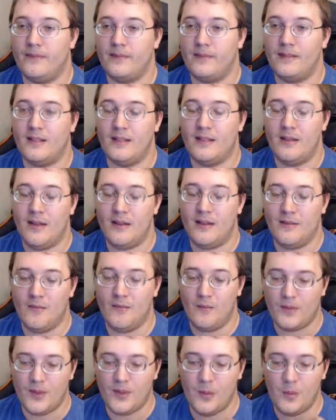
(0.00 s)

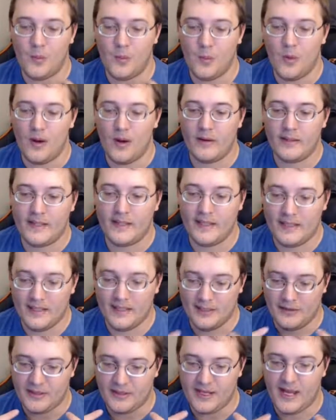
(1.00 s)
you want it,
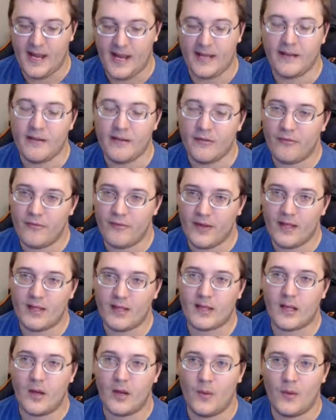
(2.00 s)
you kind of feel
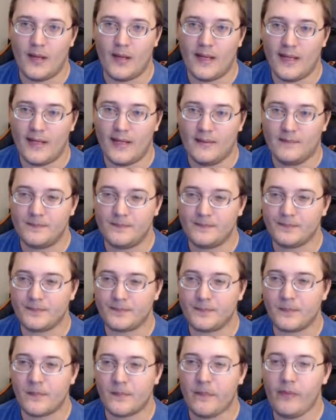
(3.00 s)
it going in,
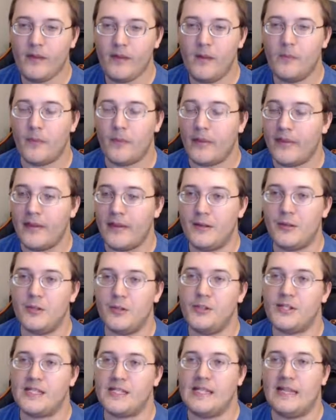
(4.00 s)
but then you're
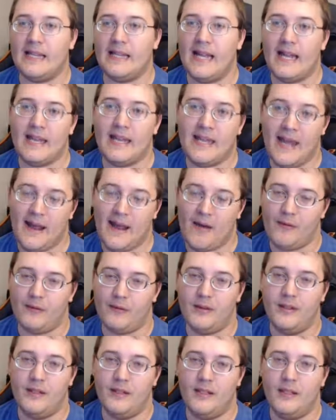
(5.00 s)
just let down,
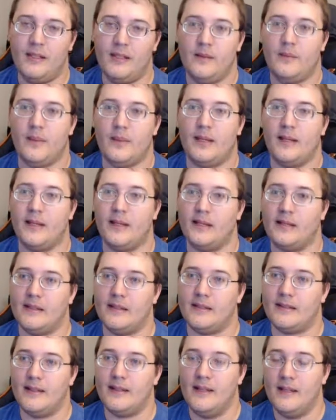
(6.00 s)

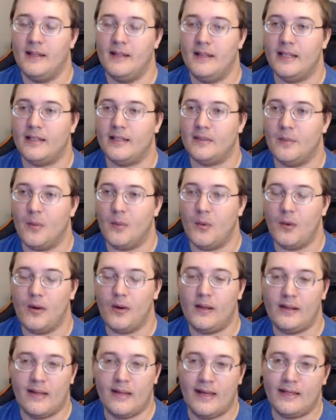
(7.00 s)
because it's more
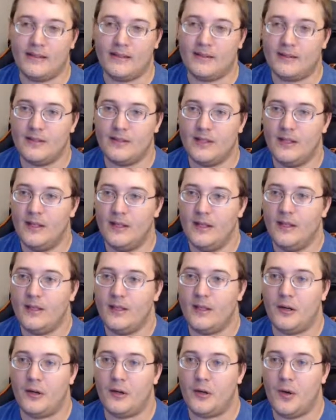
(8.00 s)
or less
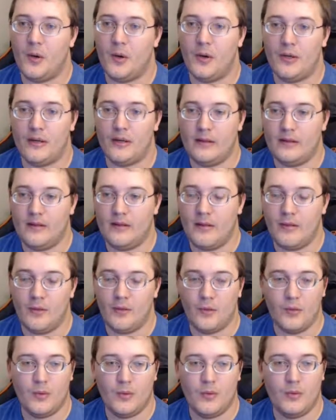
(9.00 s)
you're going
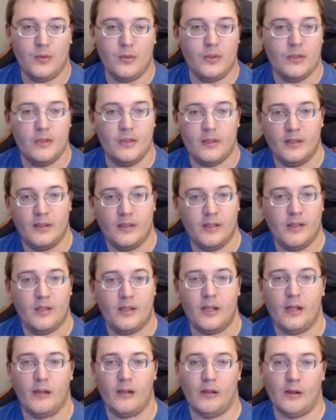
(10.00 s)
through
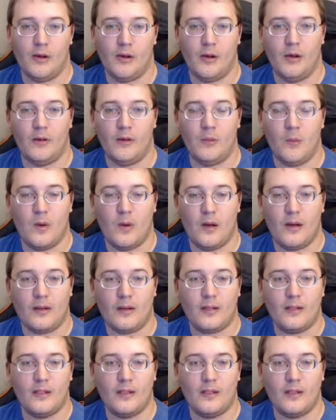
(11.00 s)
a long walk